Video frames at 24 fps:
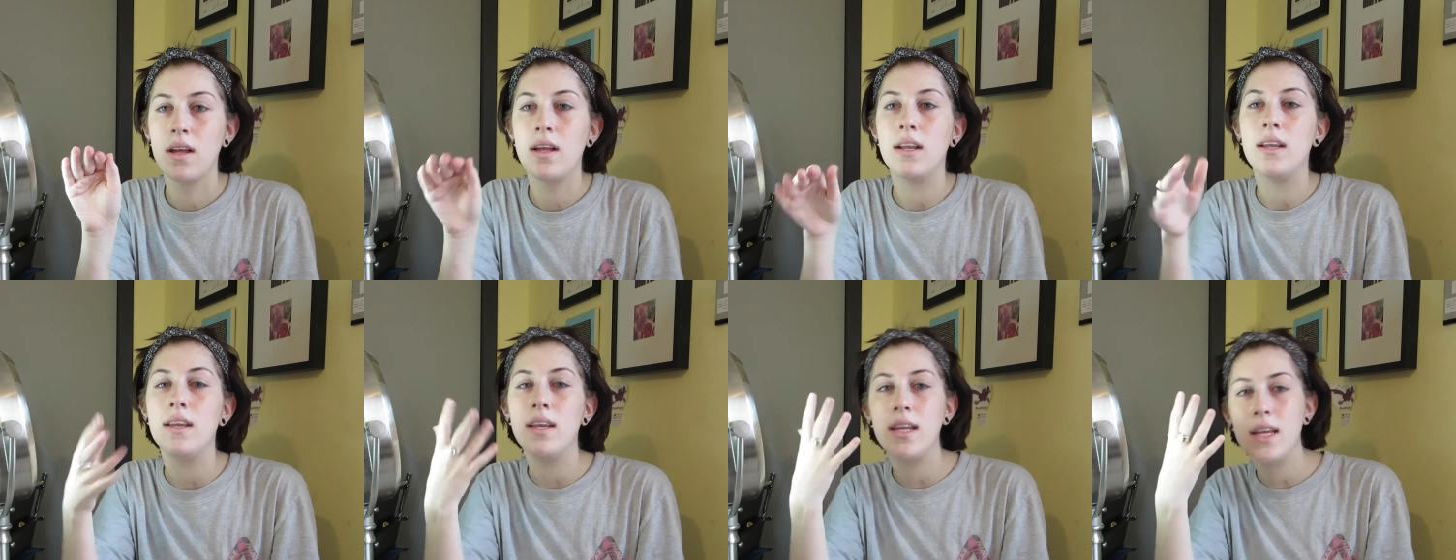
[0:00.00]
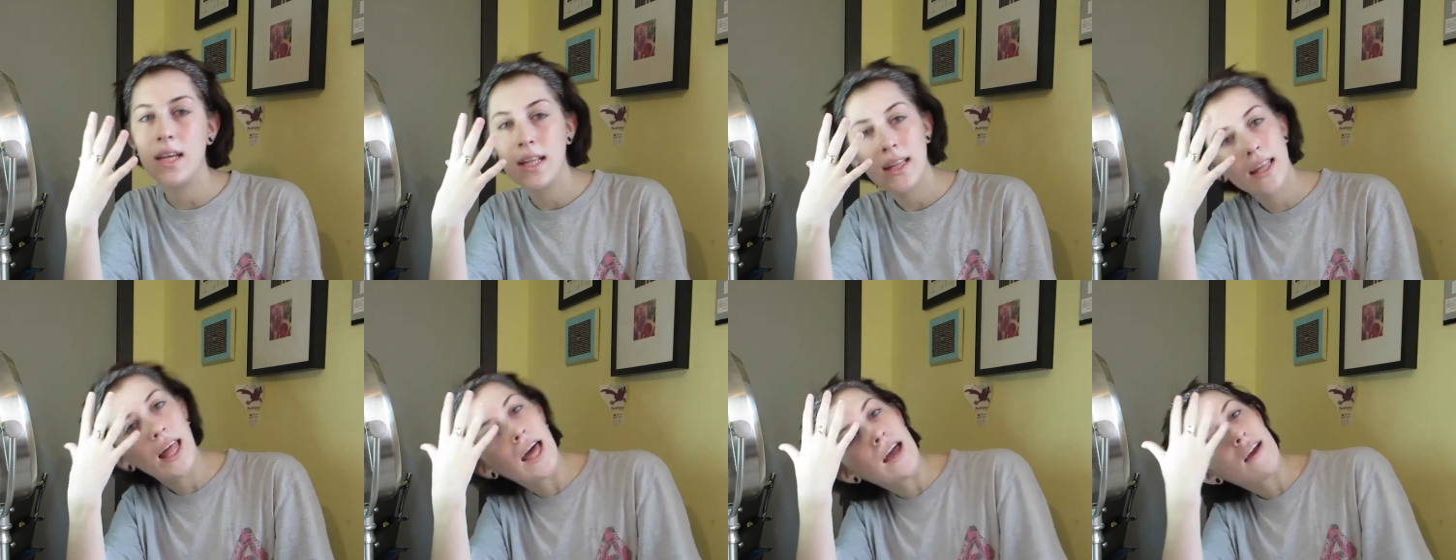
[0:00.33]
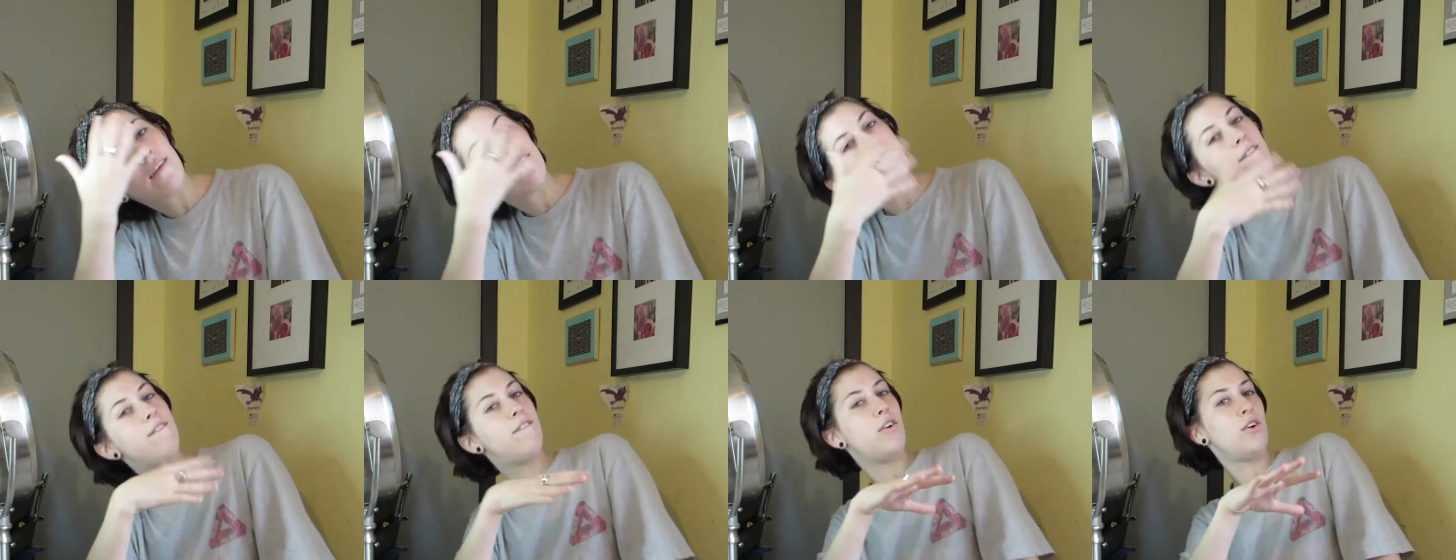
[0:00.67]
need
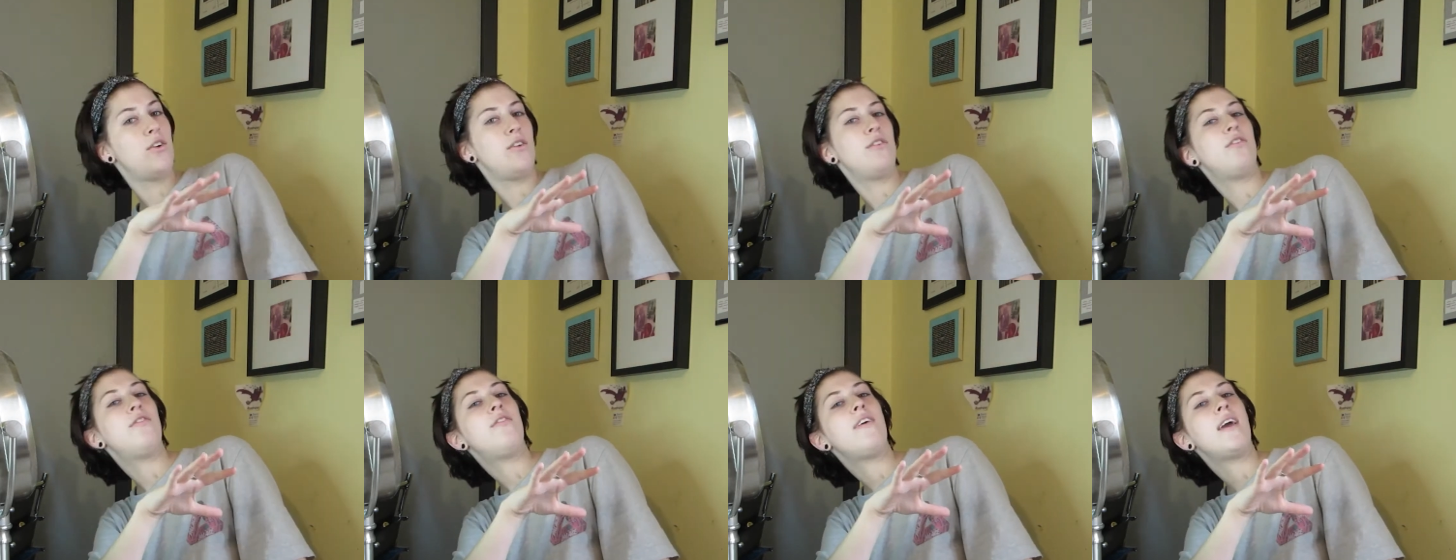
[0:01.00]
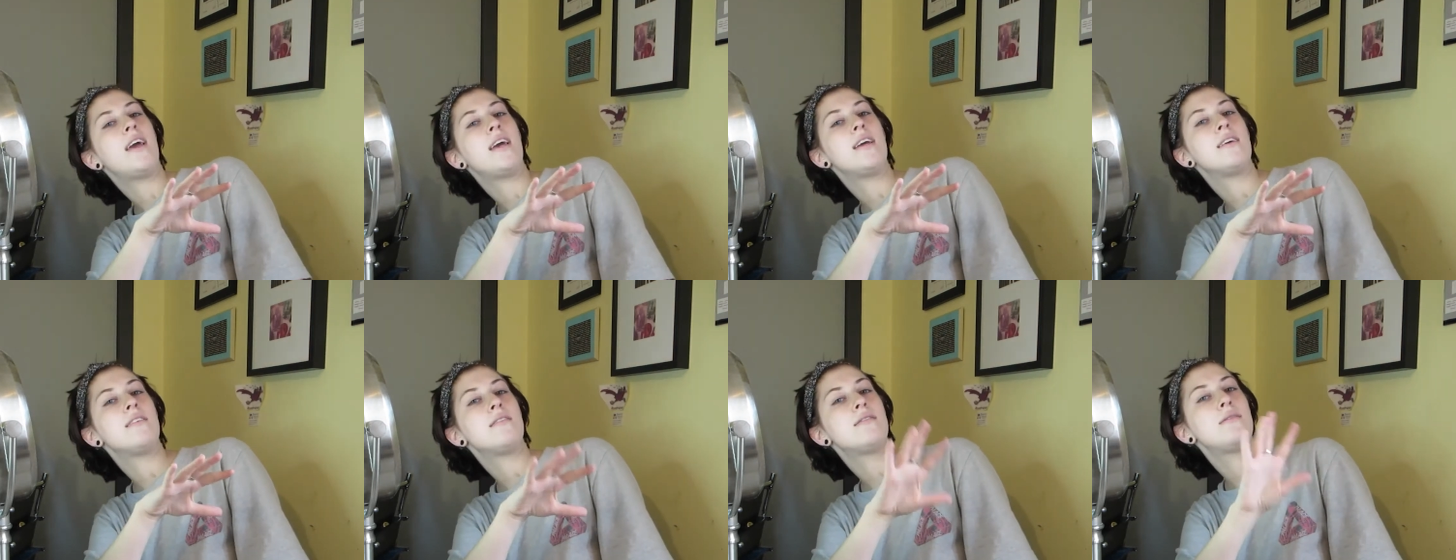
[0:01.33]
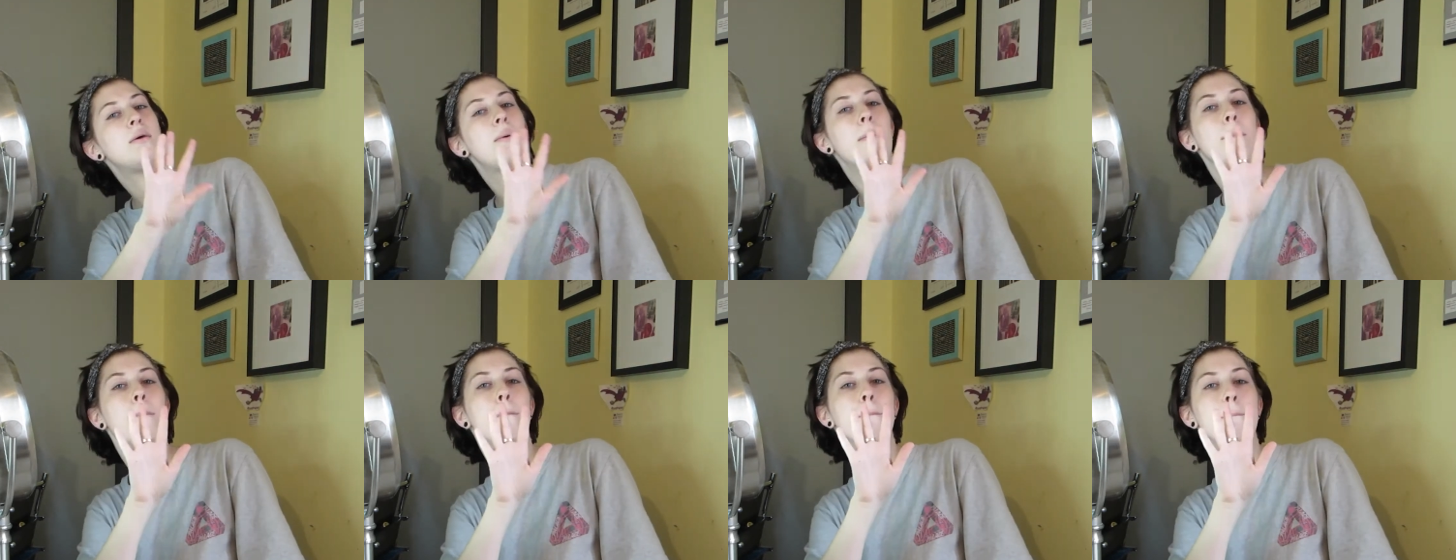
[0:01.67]
like full
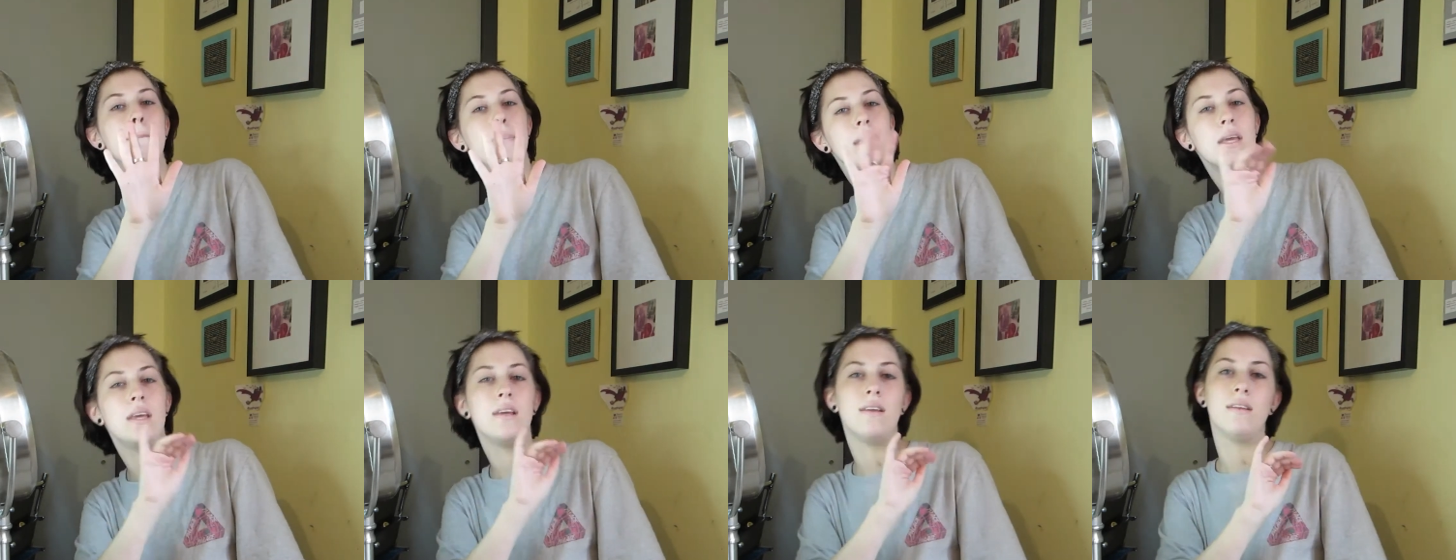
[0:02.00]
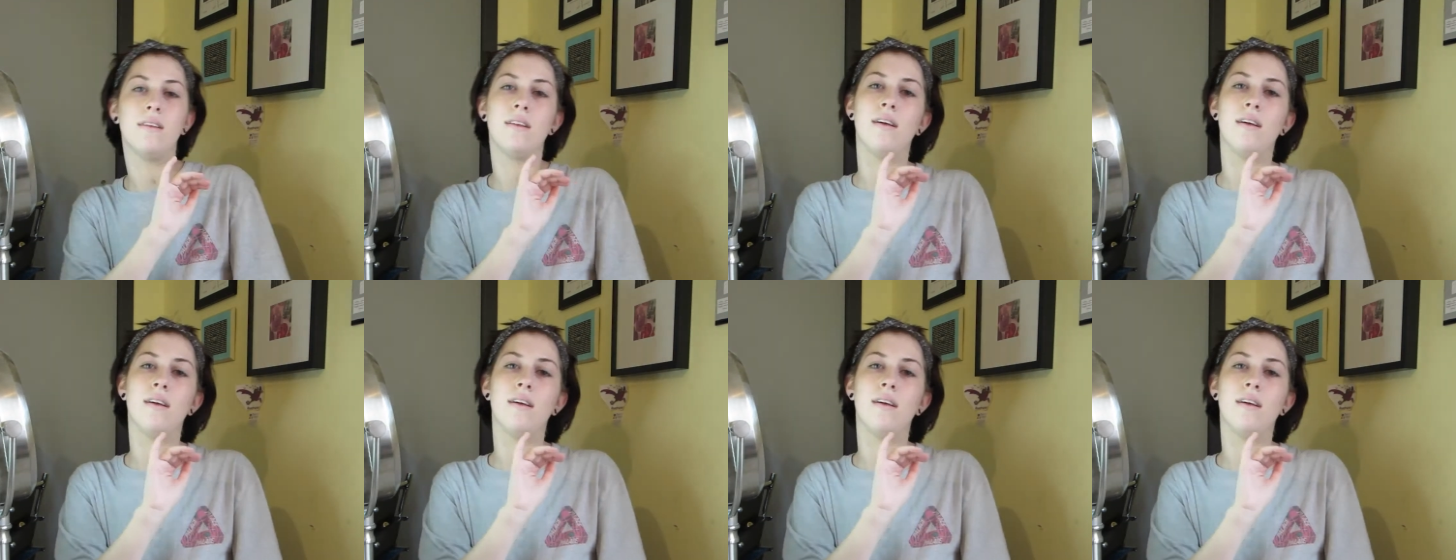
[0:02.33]
face beat